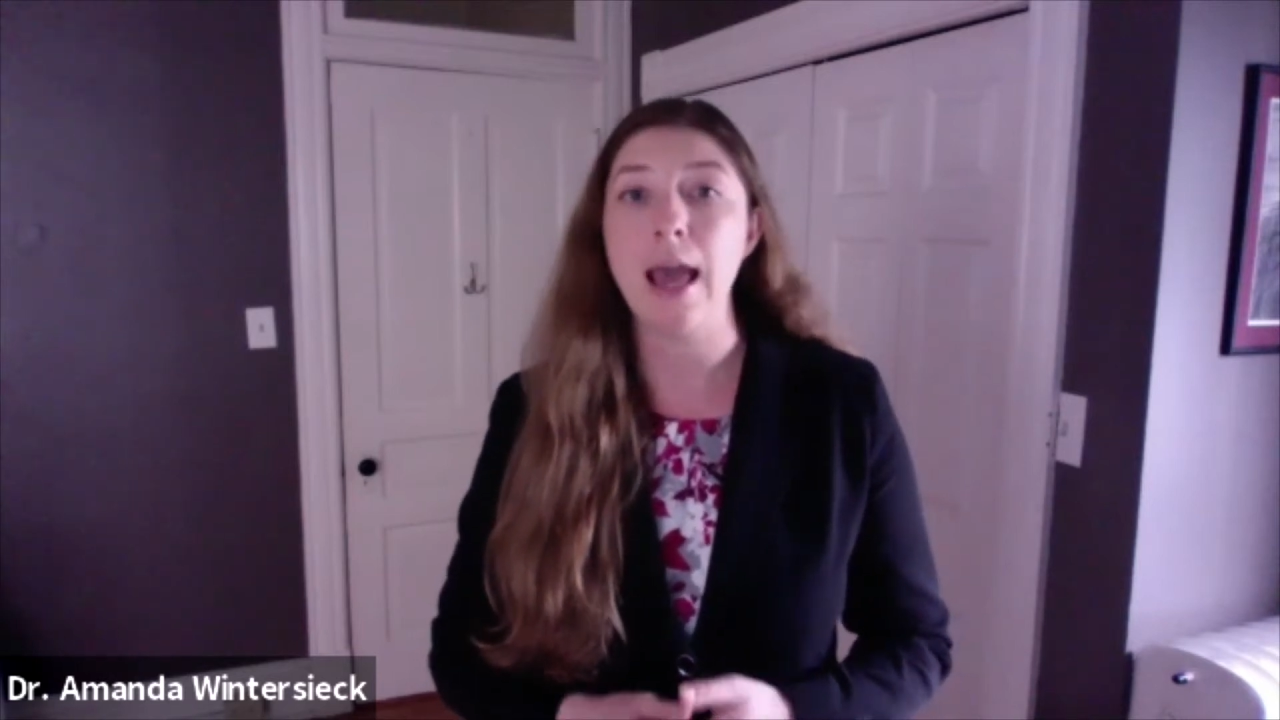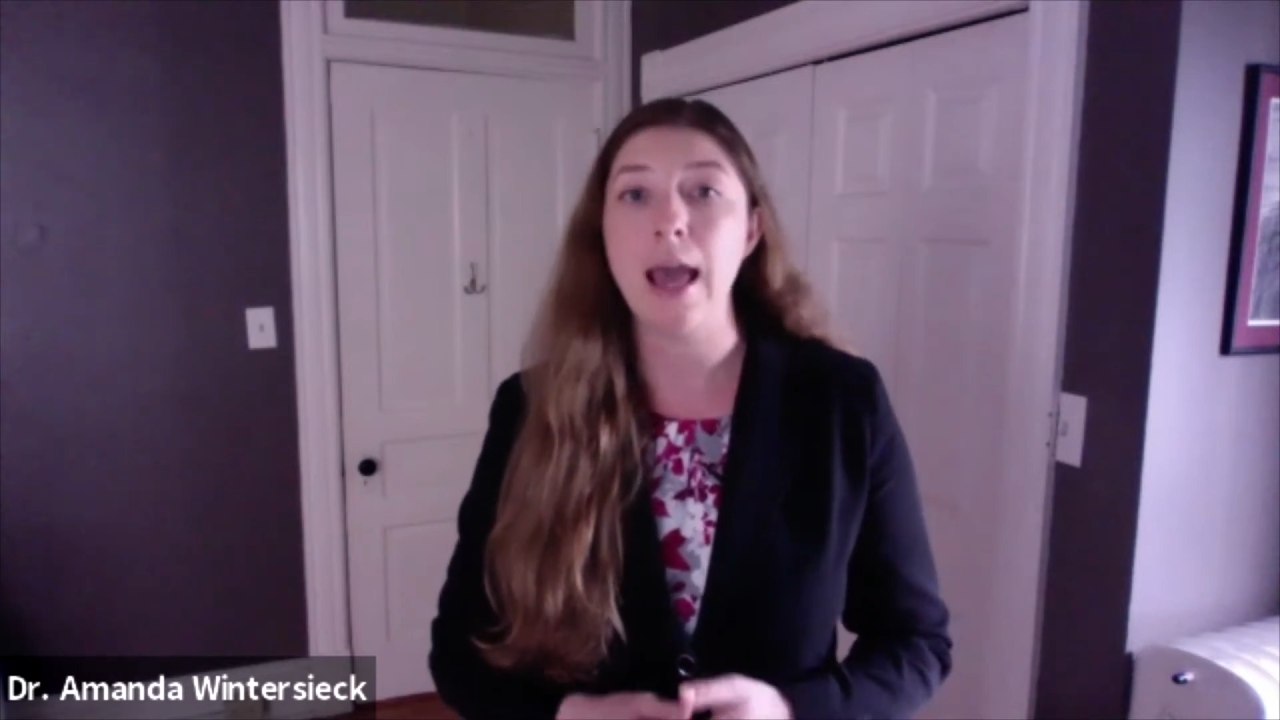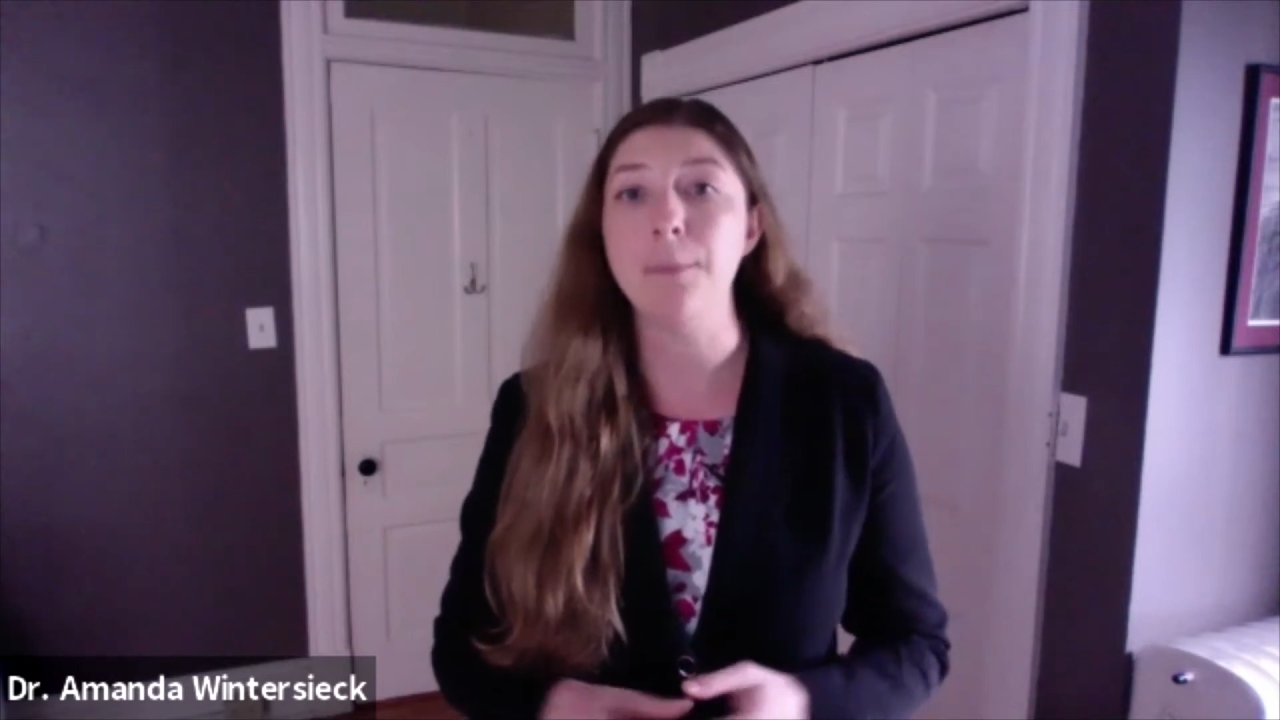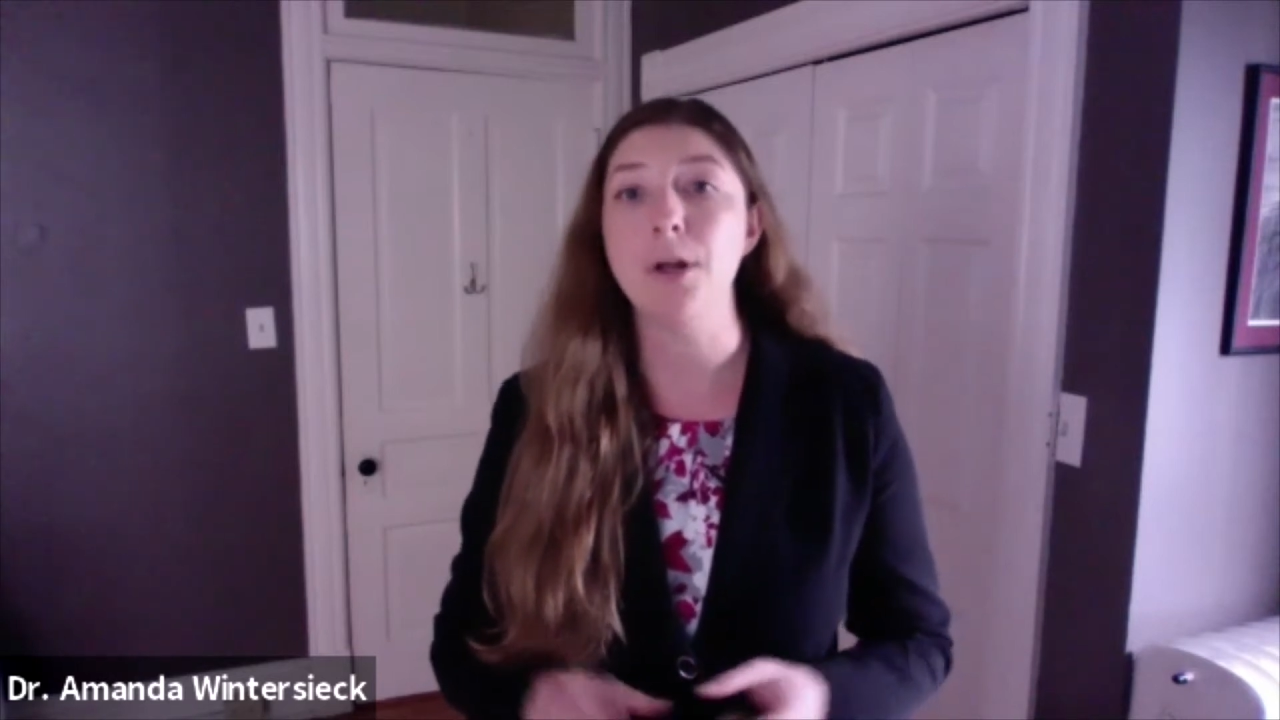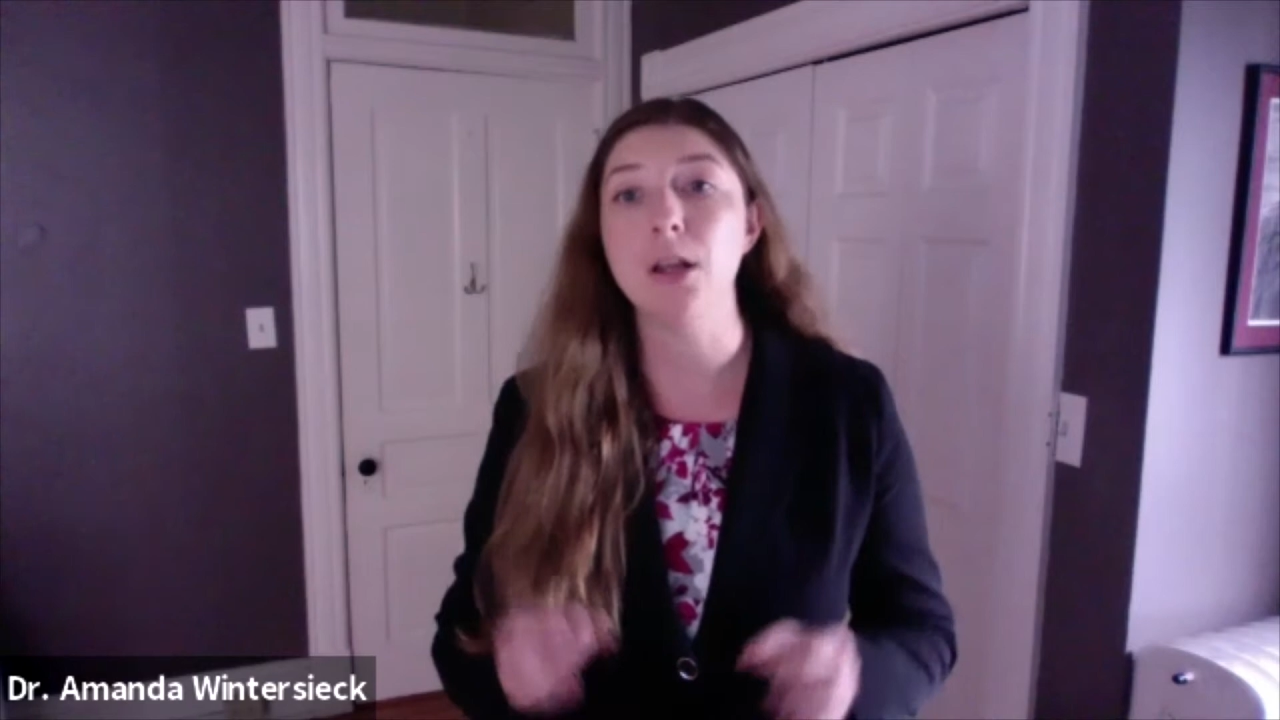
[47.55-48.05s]

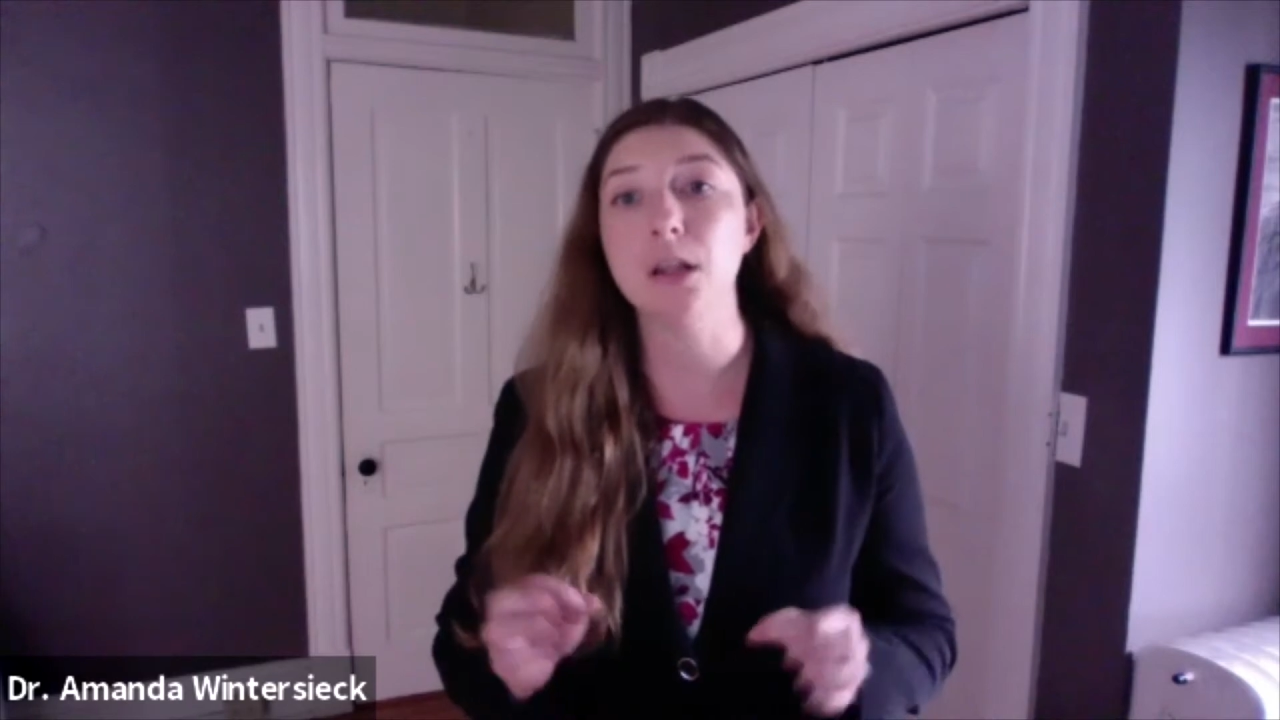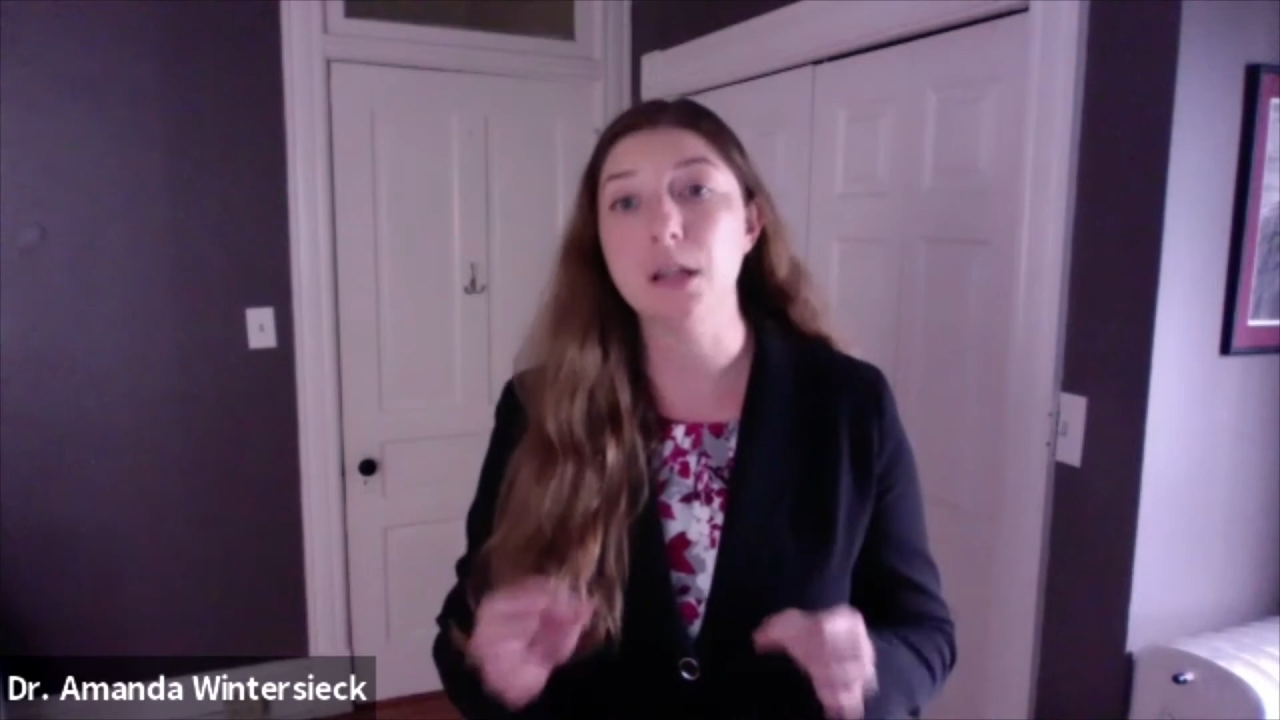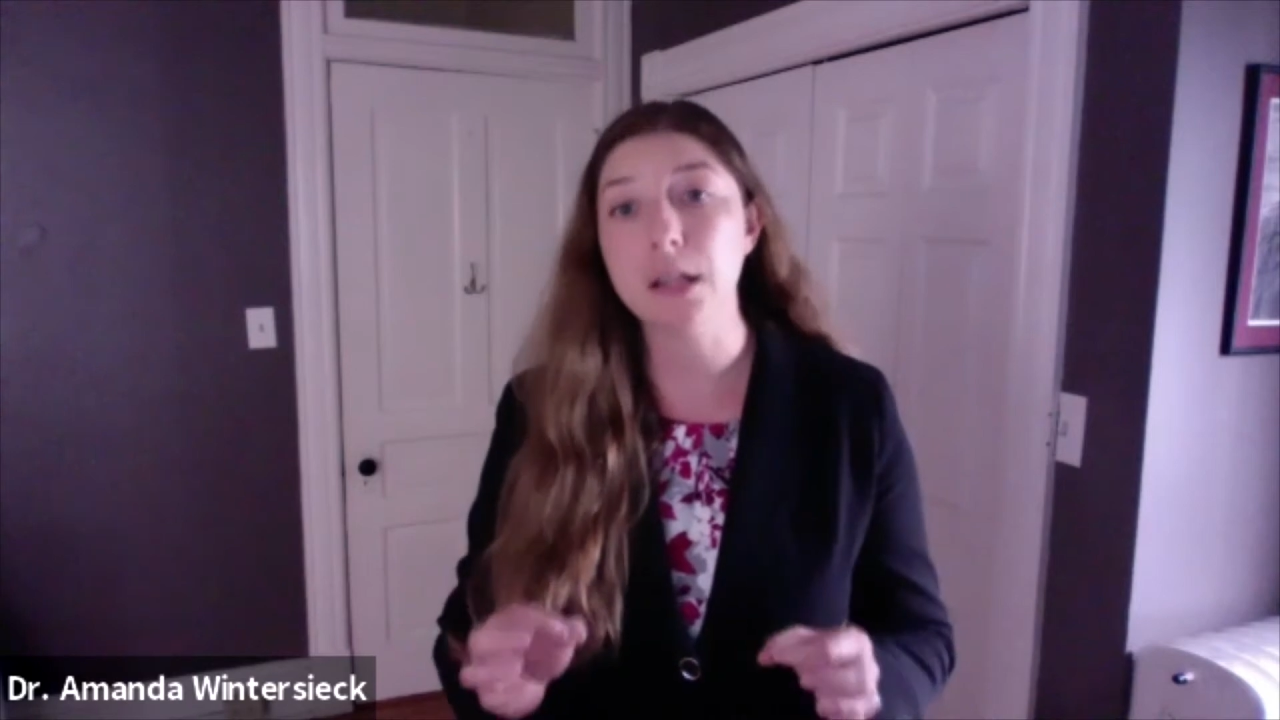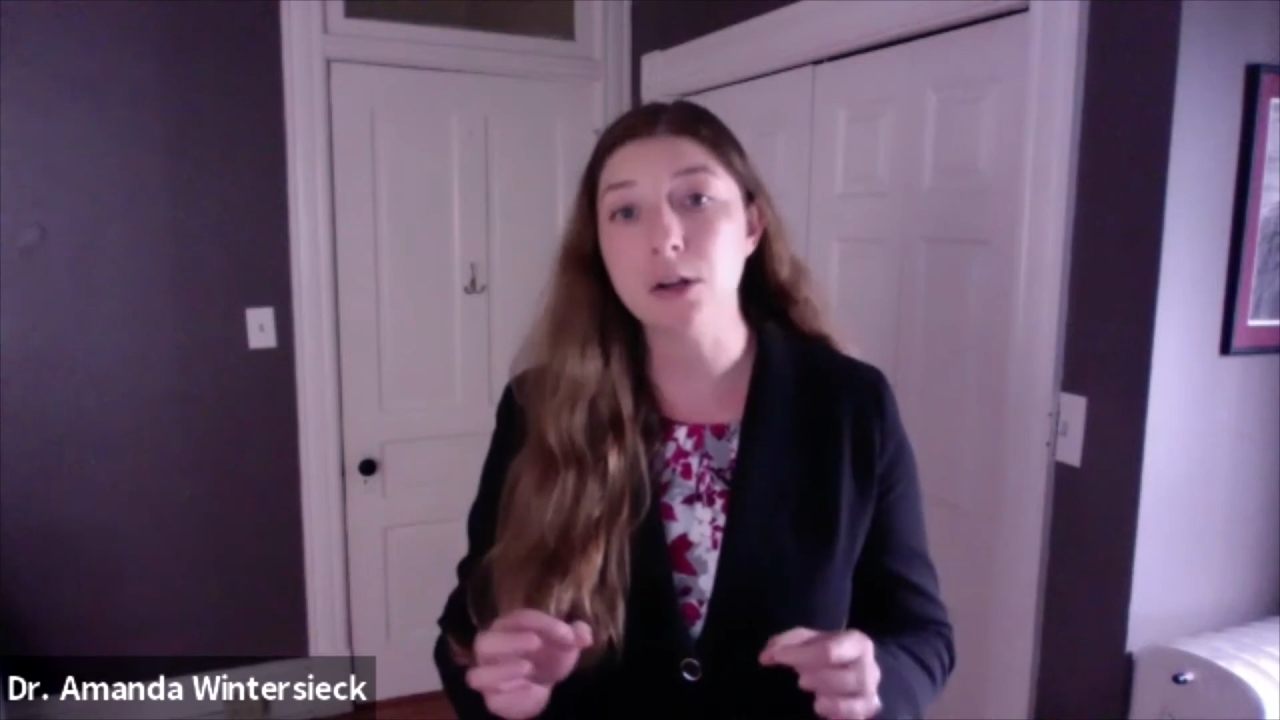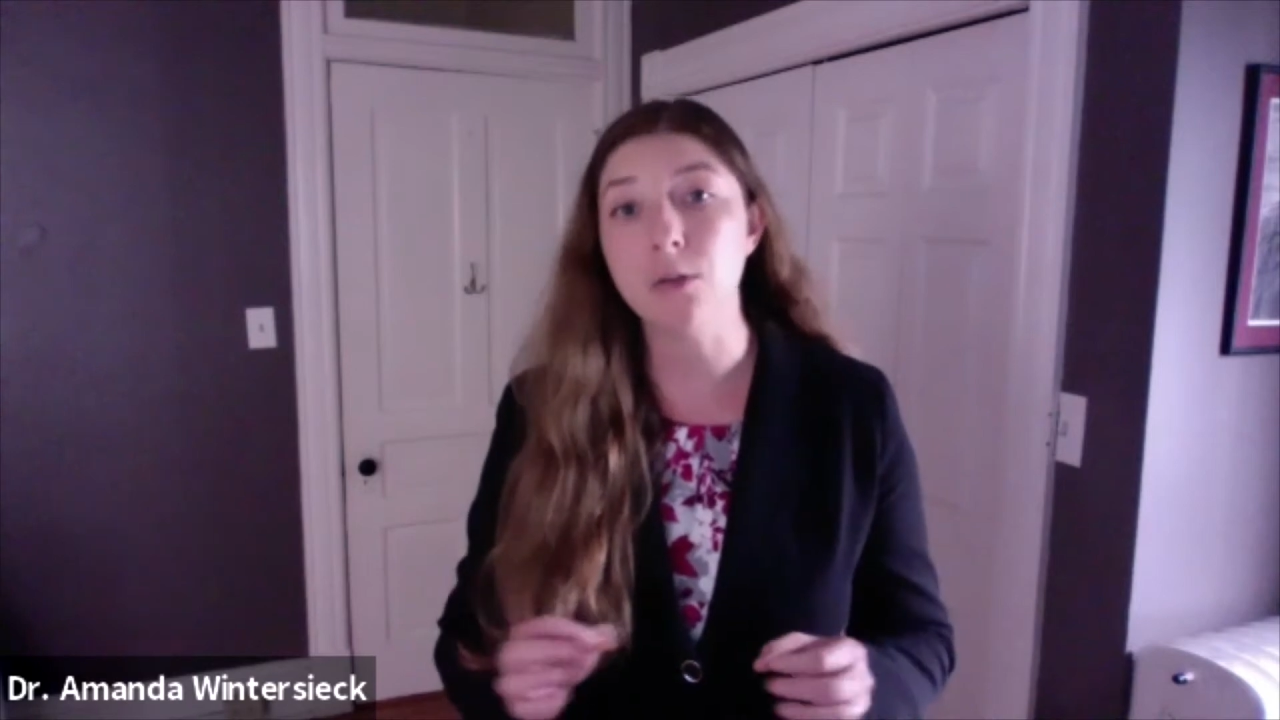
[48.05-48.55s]
And
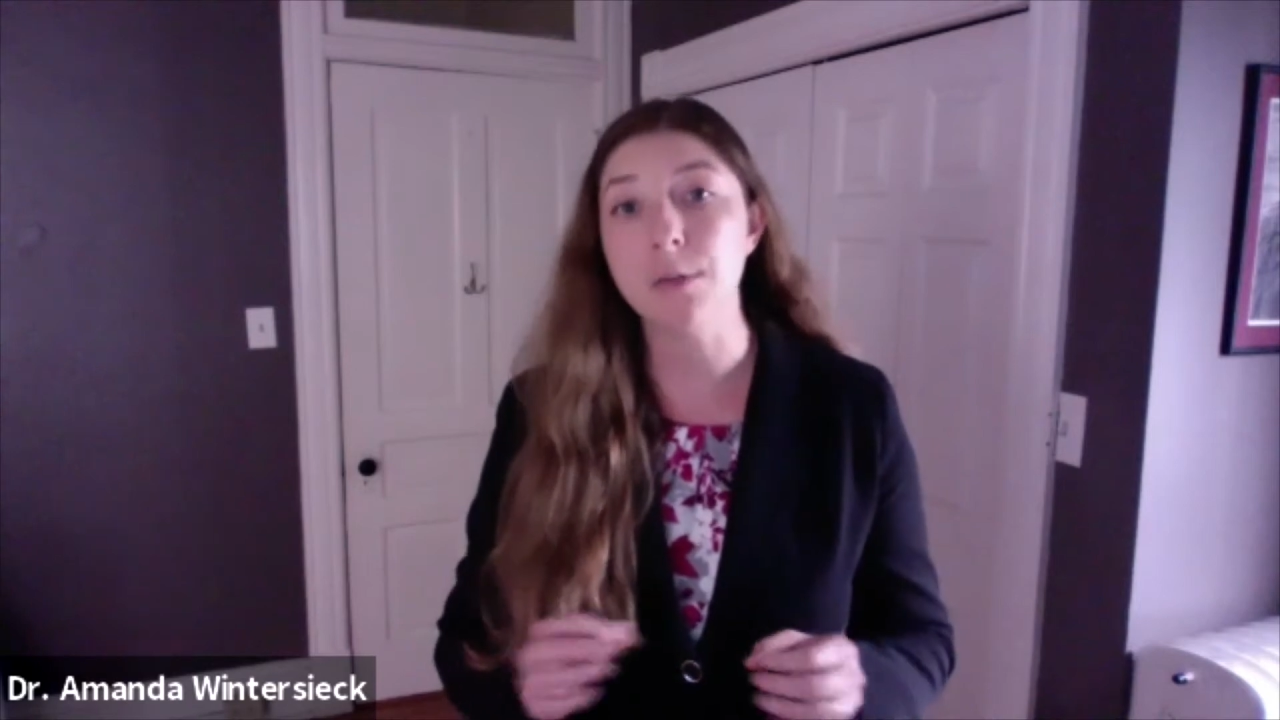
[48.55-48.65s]
political